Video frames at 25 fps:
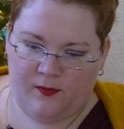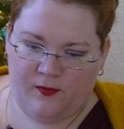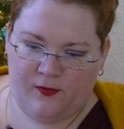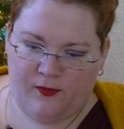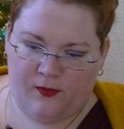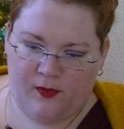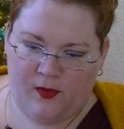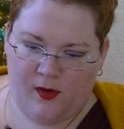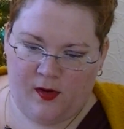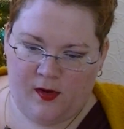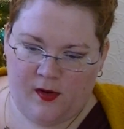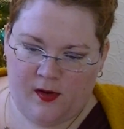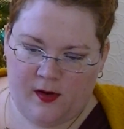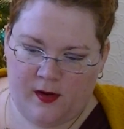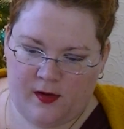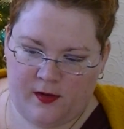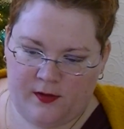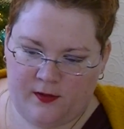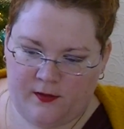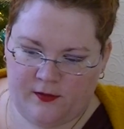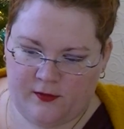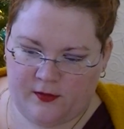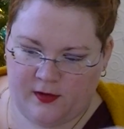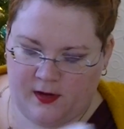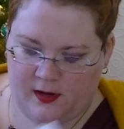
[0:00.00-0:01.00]

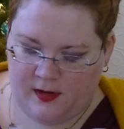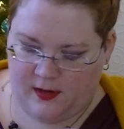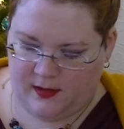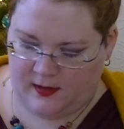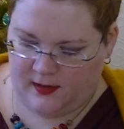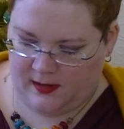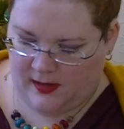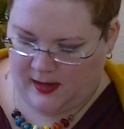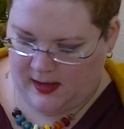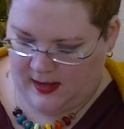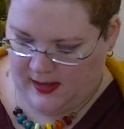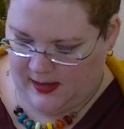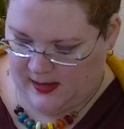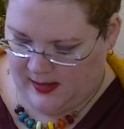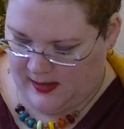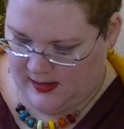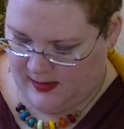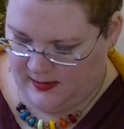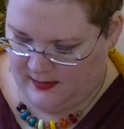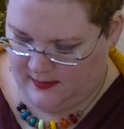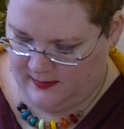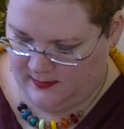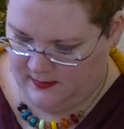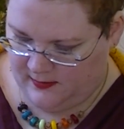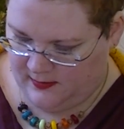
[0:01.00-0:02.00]

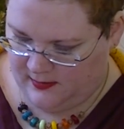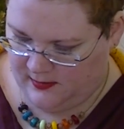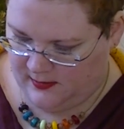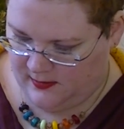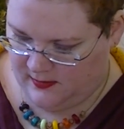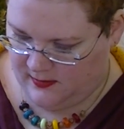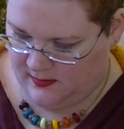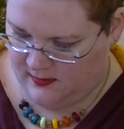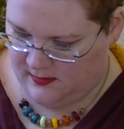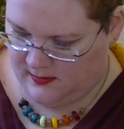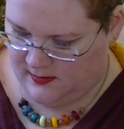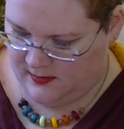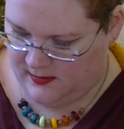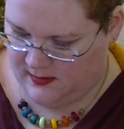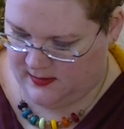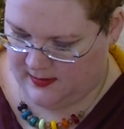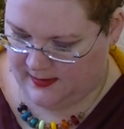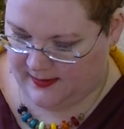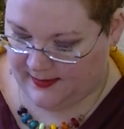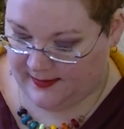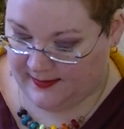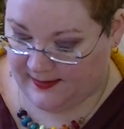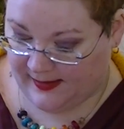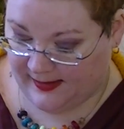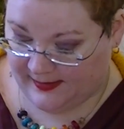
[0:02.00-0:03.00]

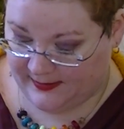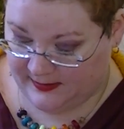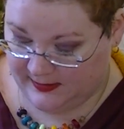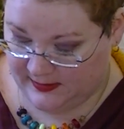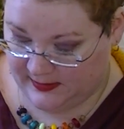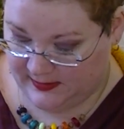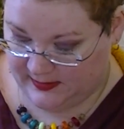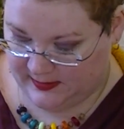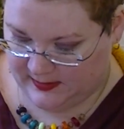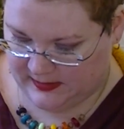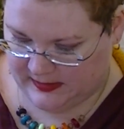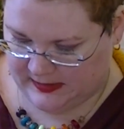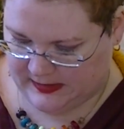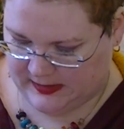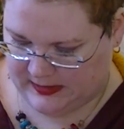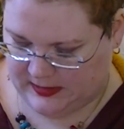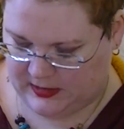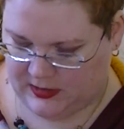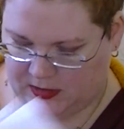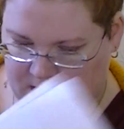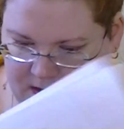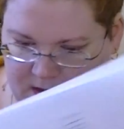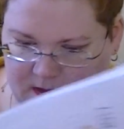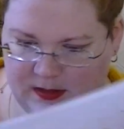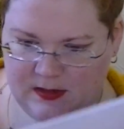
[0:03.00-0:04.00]
419
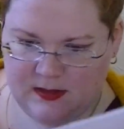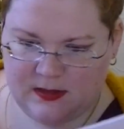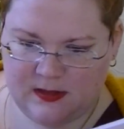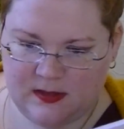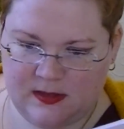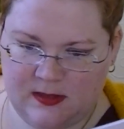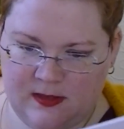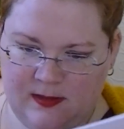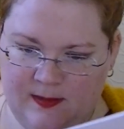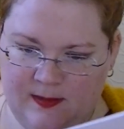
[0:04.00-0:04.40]
stitches